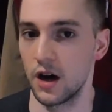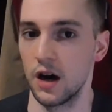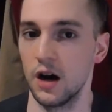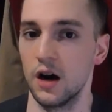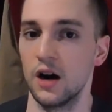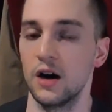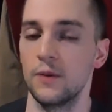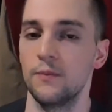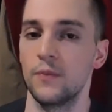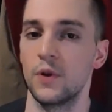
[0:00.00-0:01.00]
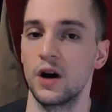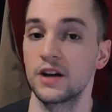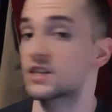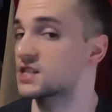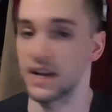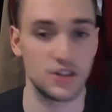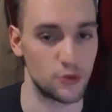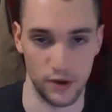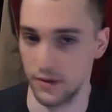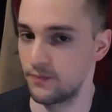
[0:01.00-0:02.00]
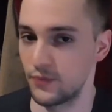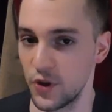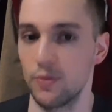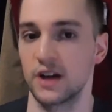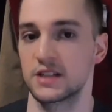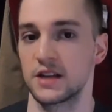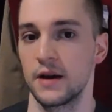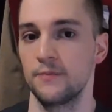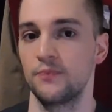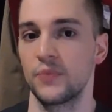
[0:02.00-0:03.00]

an accessory, you might say.